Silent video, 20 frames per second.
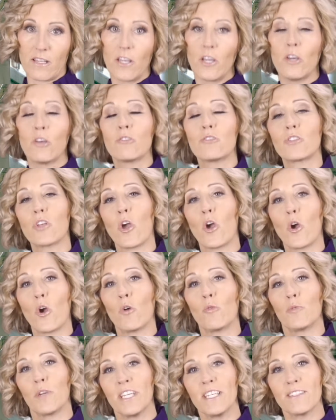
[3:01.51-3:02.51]
So
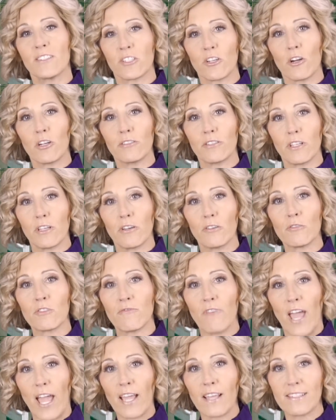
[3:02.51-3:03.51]
we start those
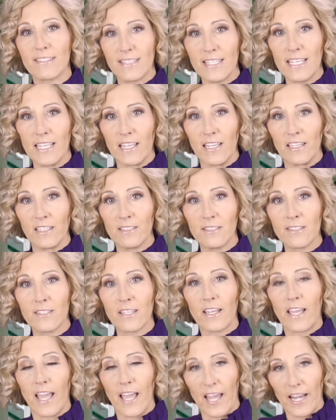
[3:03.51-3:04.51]
vaccines
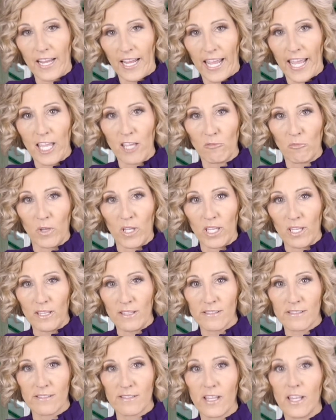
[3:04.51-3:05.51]
at 8
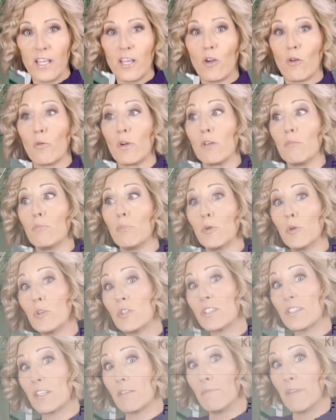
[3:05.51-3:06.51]
weeks. We
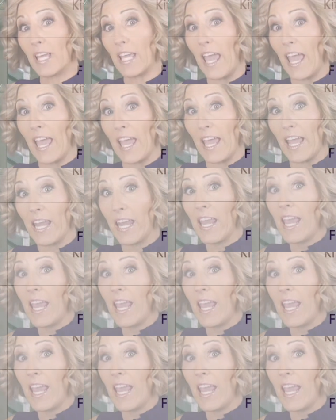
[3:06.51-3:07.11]
boost them again